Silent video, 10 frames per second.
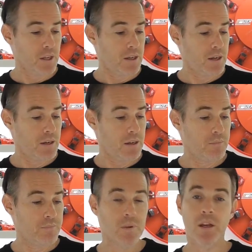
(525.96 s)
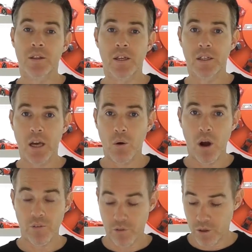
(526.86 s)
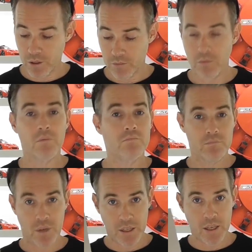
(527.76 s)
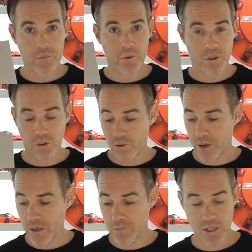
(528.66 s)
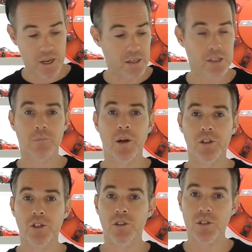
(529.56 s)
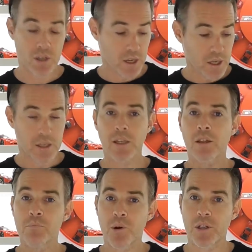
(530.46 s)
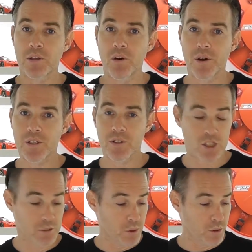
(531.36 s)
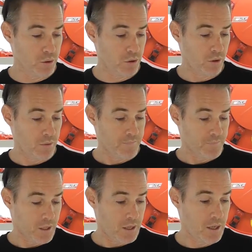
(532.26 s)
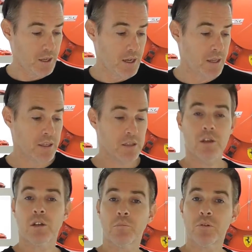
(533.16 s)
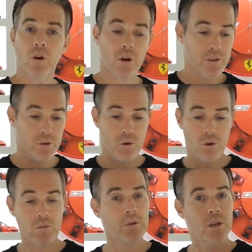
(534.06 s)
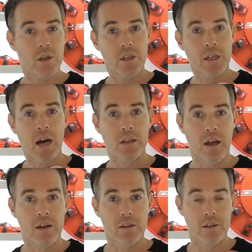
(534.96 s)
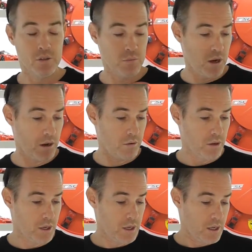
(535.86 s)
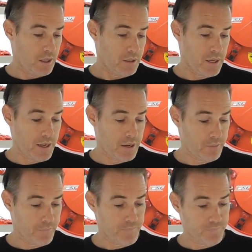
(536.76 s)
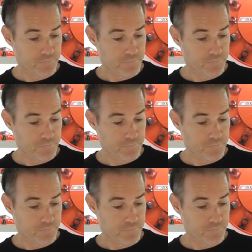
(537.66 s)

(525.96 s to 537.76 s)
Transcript: um, then go over it again with the 3M sanding sponges, get the body nice and smooth, uh, and then you can apply your color as well. Now,